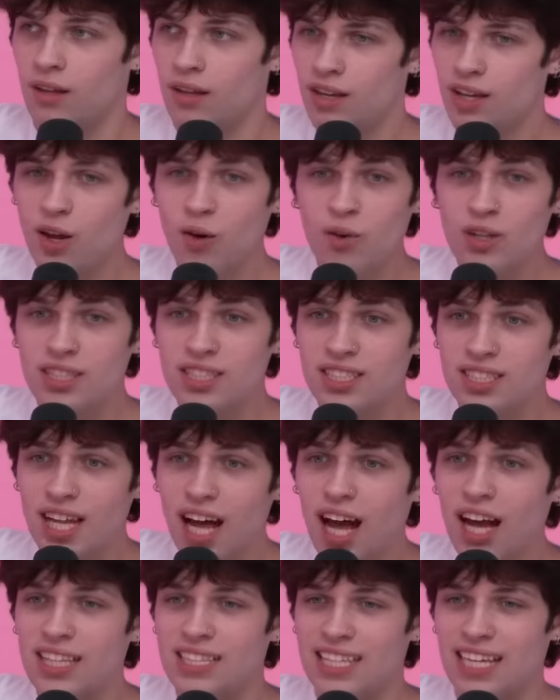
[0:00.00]
You're no, it's so
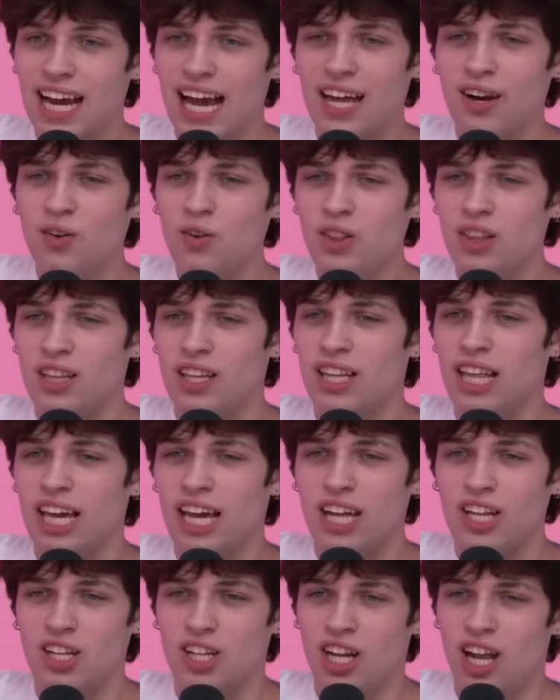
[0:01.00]
not. It's evil. like I don't like
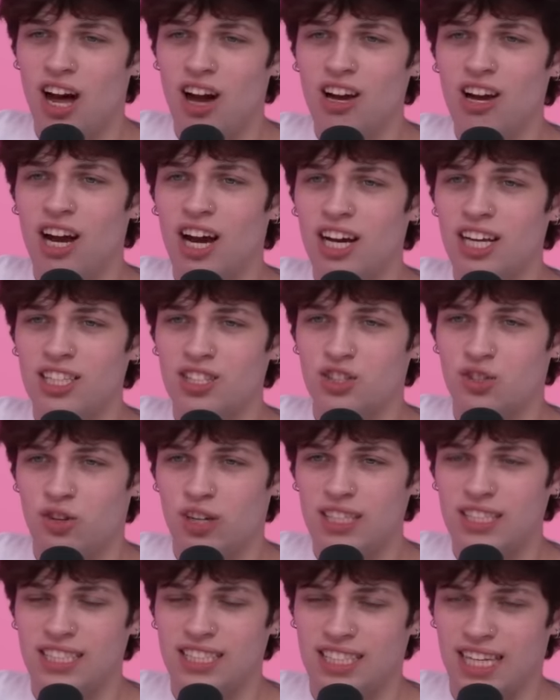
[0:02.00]
a long hug is
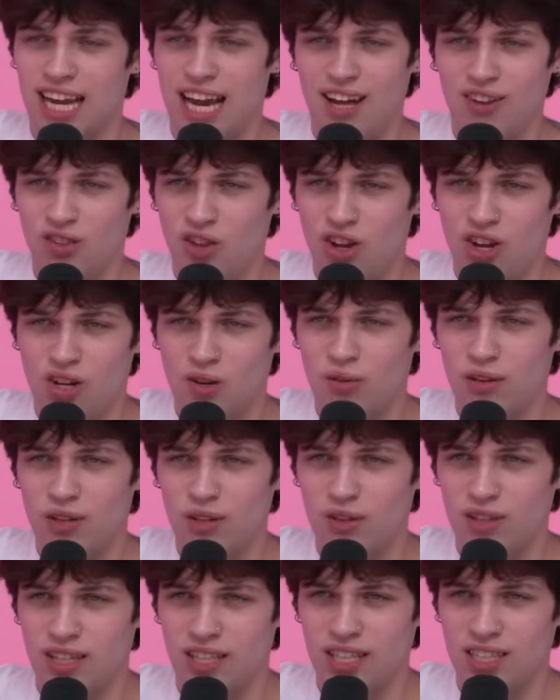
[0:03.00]
crazy. It's like how long are we
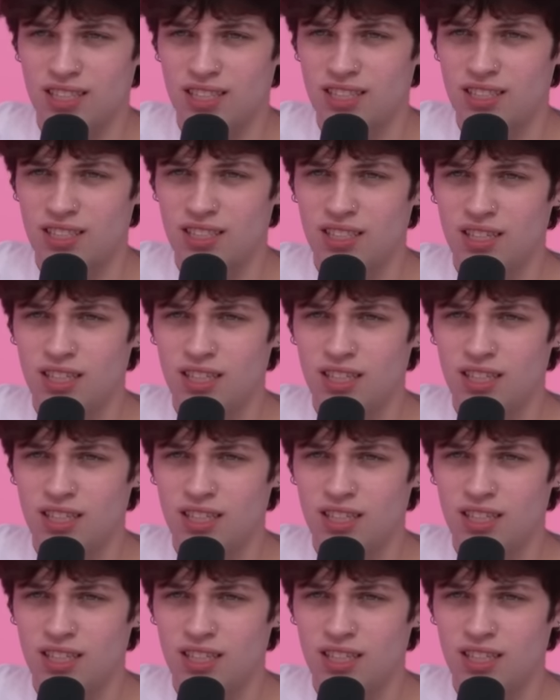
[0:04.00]
doing this?